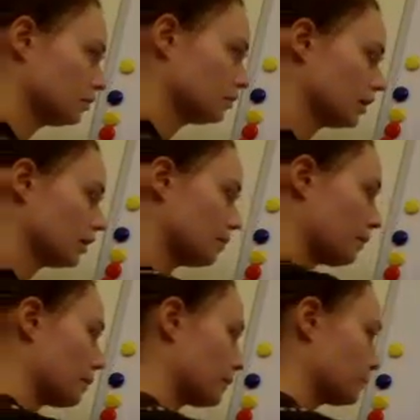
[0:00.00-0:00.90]
Okay,
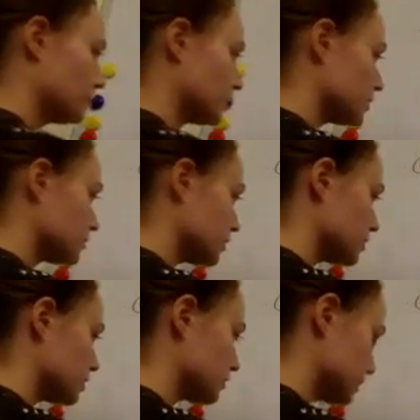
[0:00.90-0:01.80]
let's write
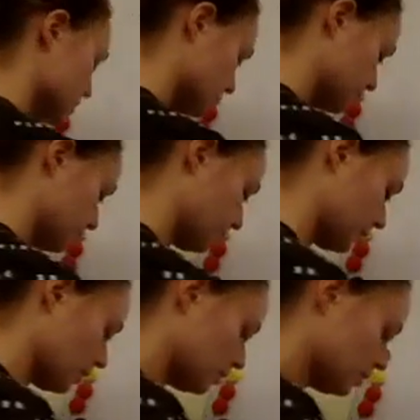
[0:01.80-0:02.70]
down it.
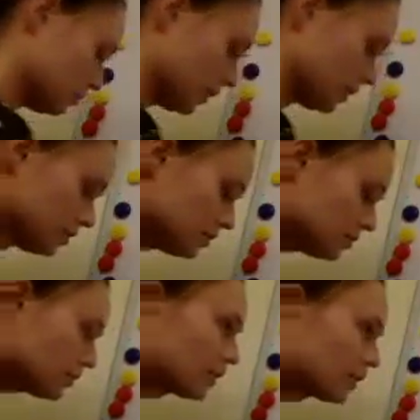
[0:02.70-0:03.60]
In the market
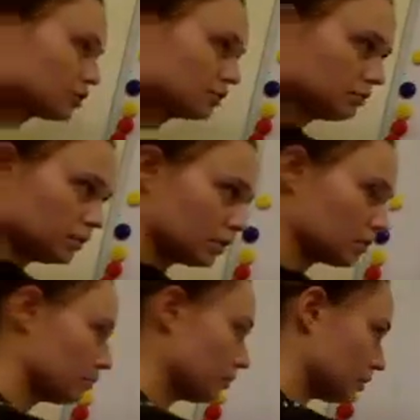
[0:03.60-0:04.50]
interaction, in
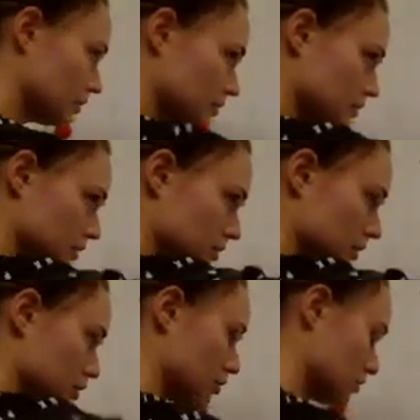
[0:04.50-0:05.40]
this
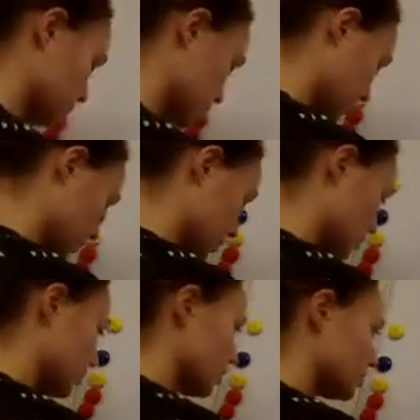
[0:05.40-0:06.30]
Nash equilibrium, in the
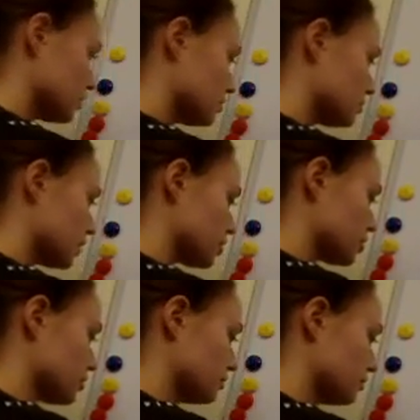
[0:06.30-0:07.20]
market
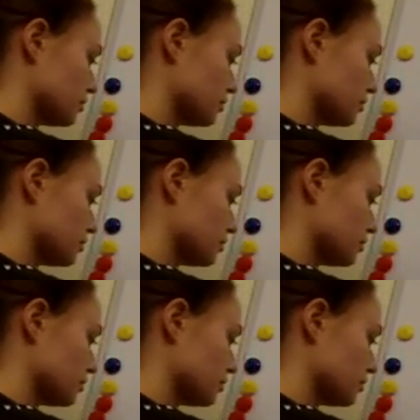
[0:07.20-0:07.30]
interaction,